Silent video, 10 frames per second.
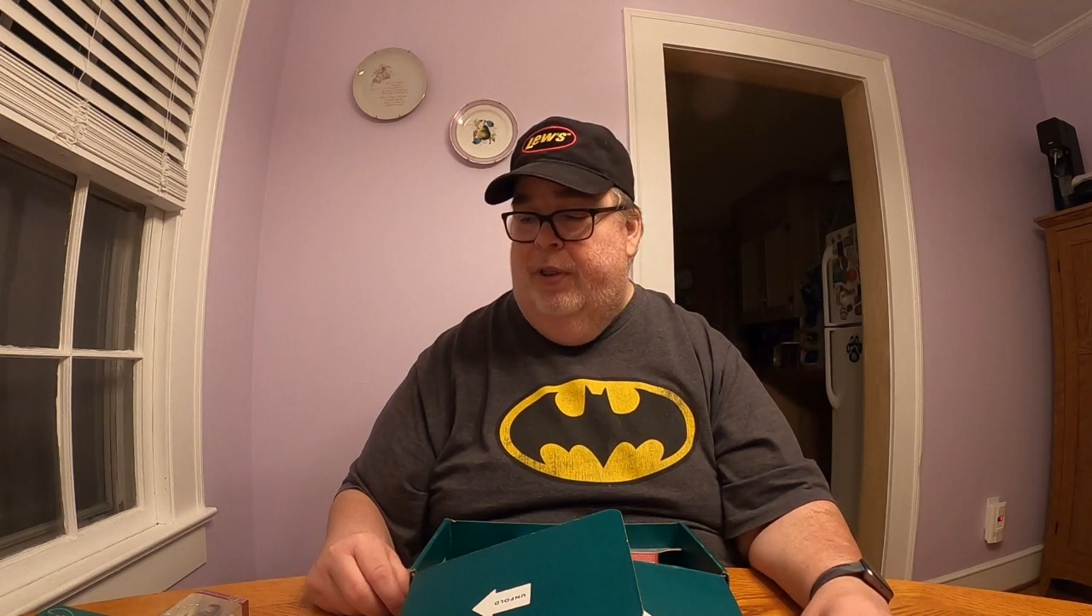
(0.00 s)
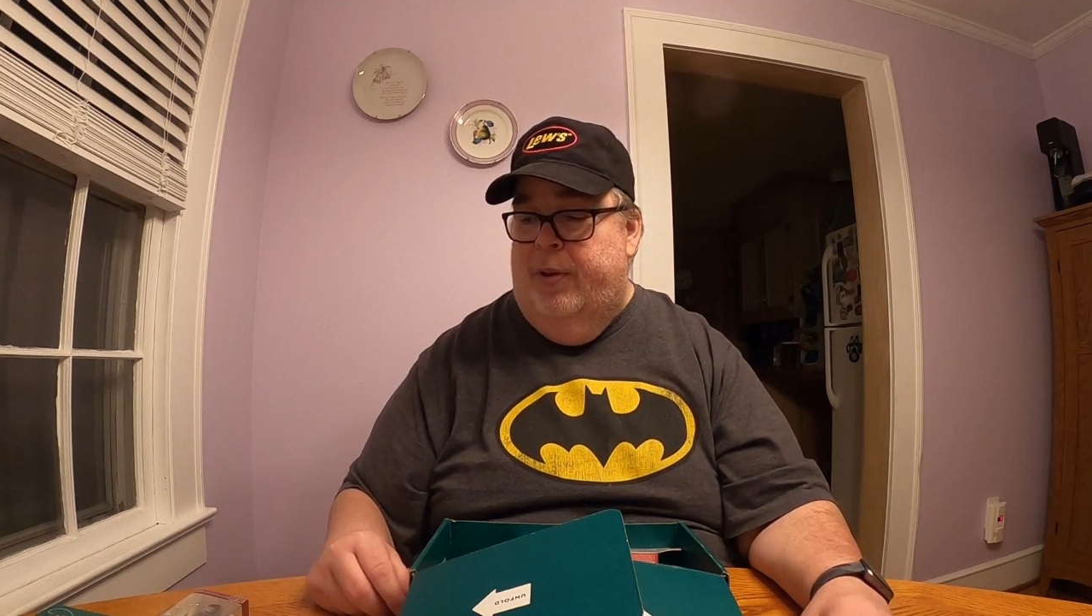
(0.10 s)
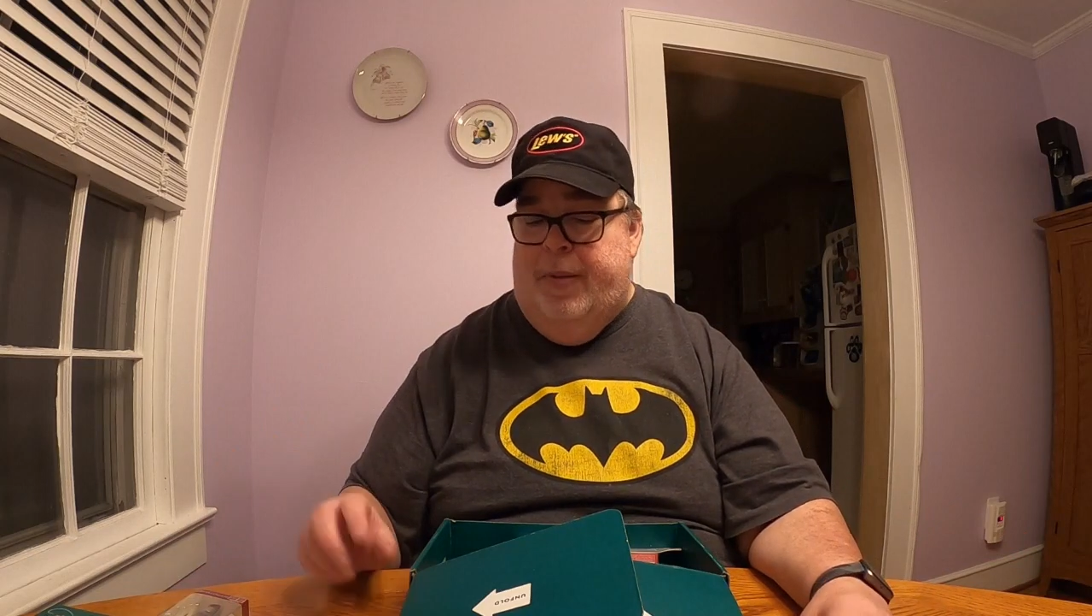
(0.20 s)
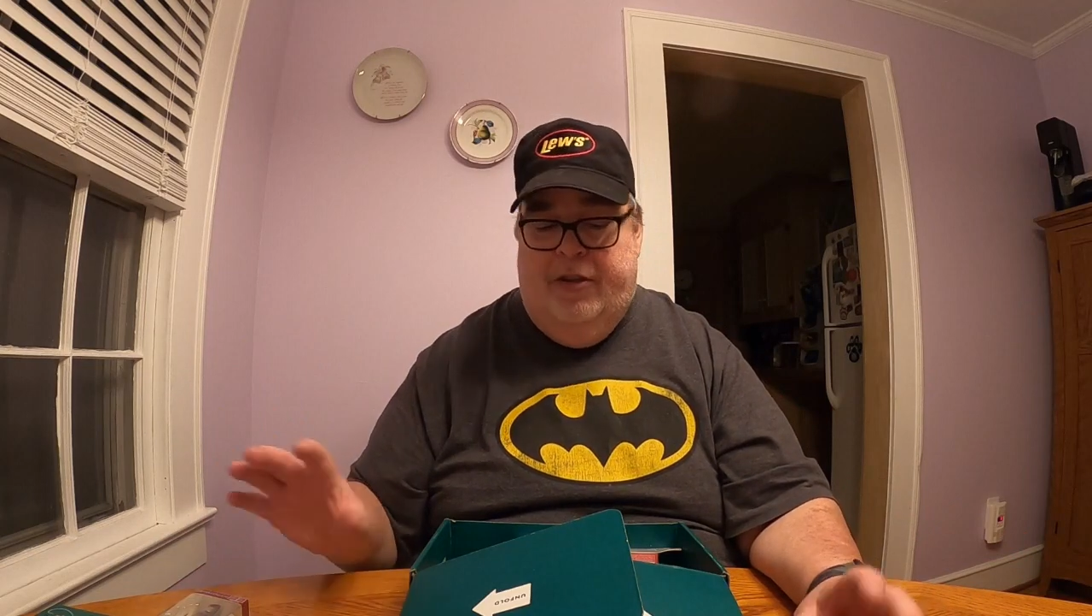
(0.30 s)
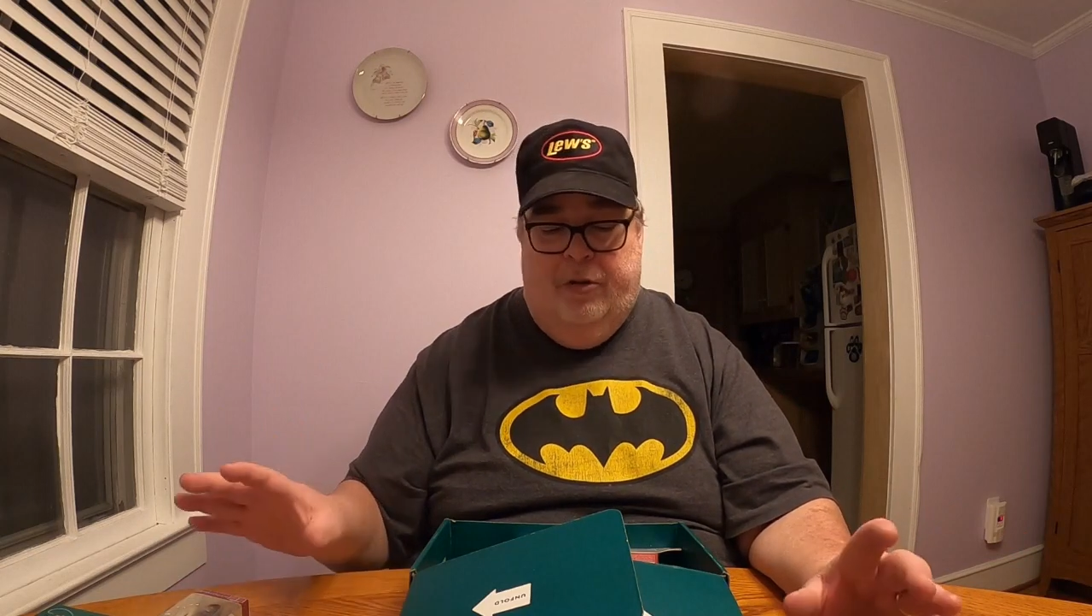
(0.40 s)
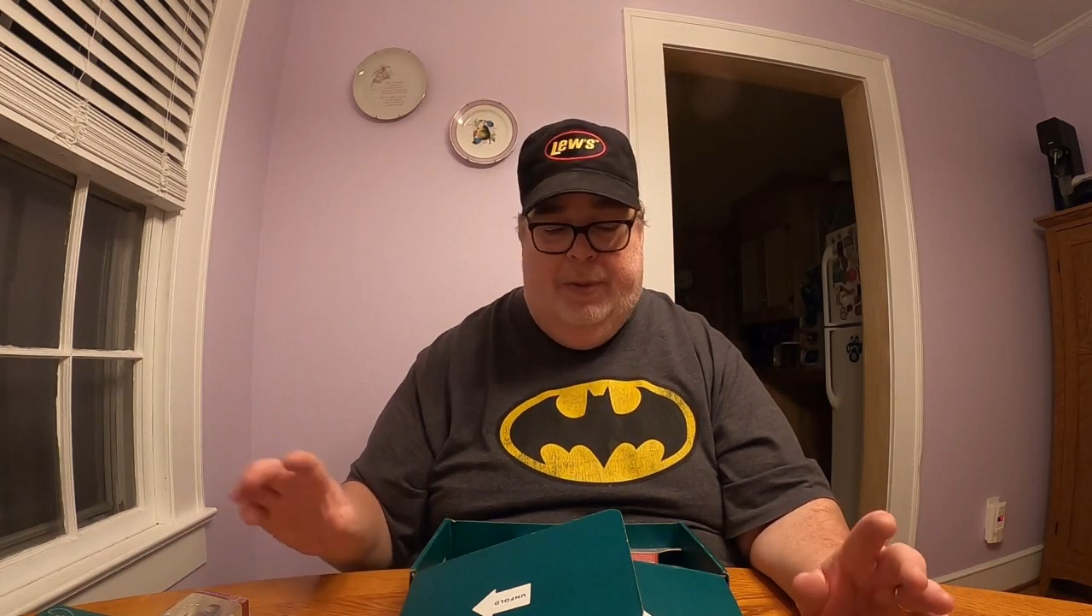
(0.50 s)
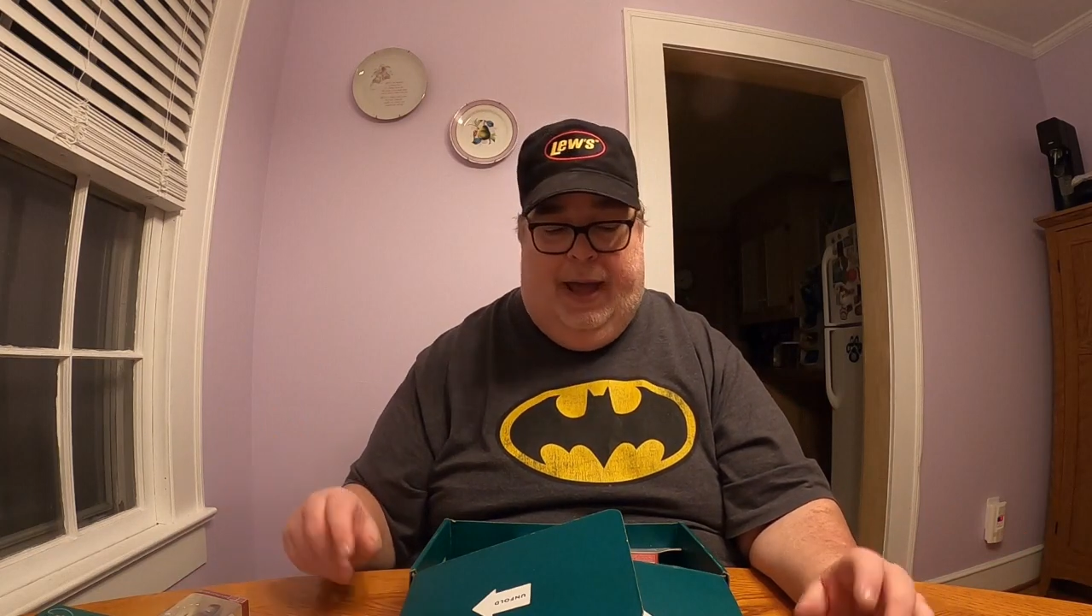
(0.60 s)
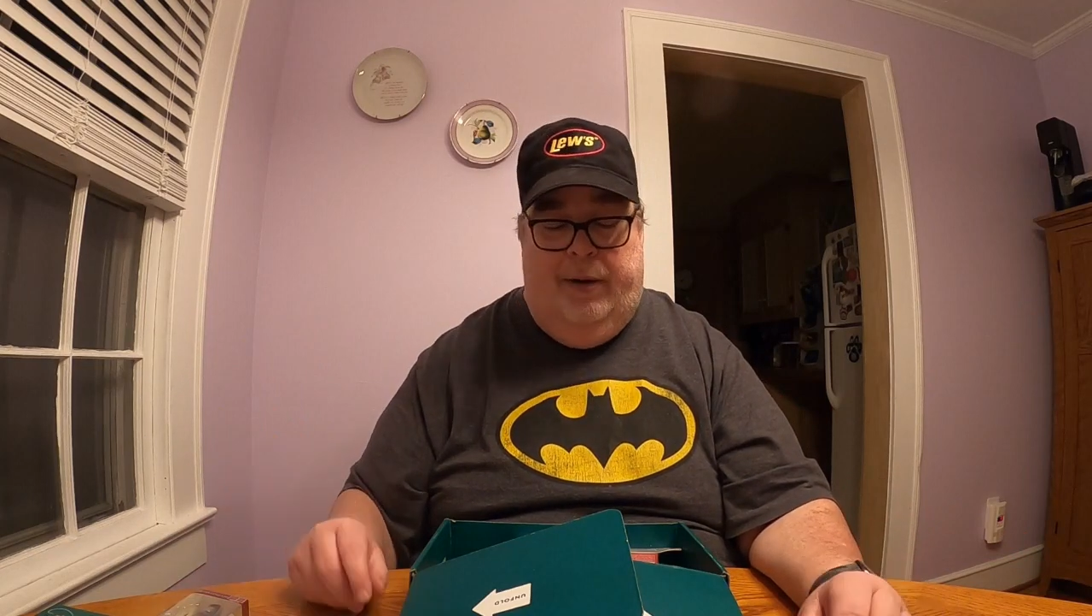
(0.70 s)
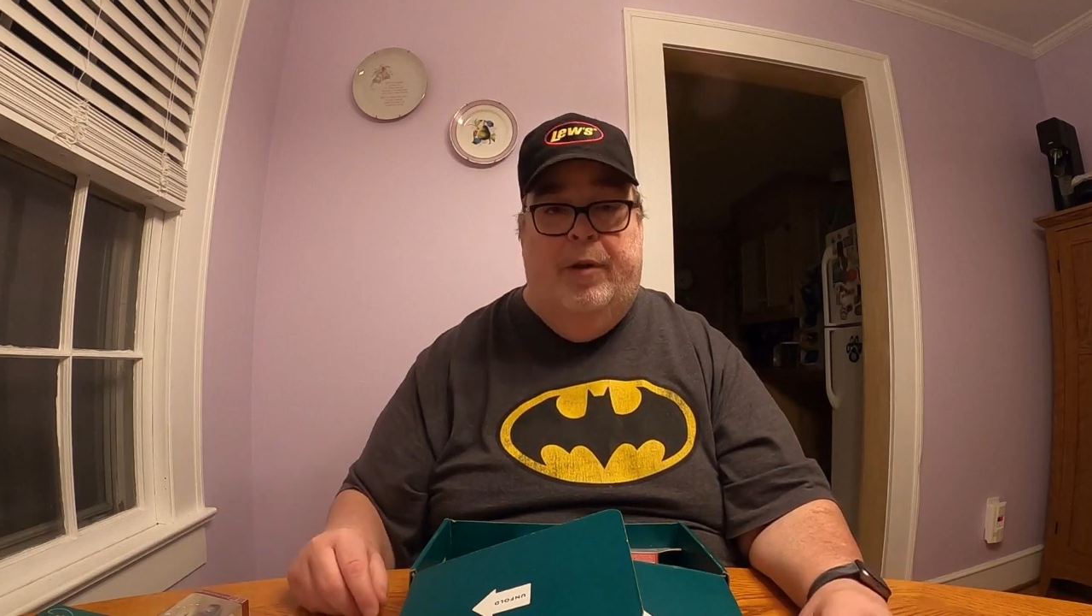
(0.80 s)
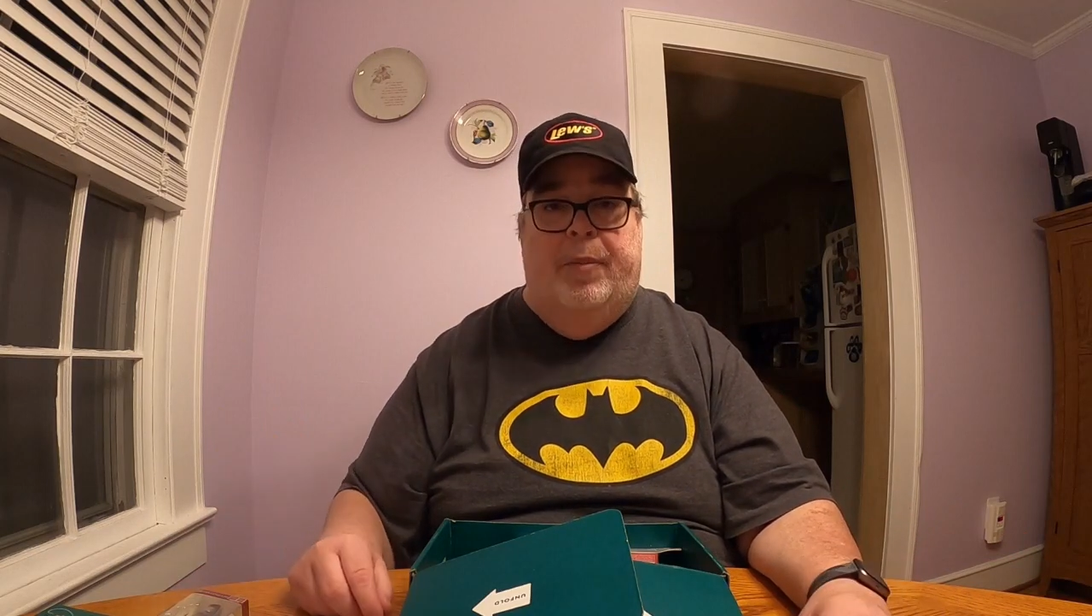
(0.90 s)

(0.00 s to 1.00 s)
The baits will be out of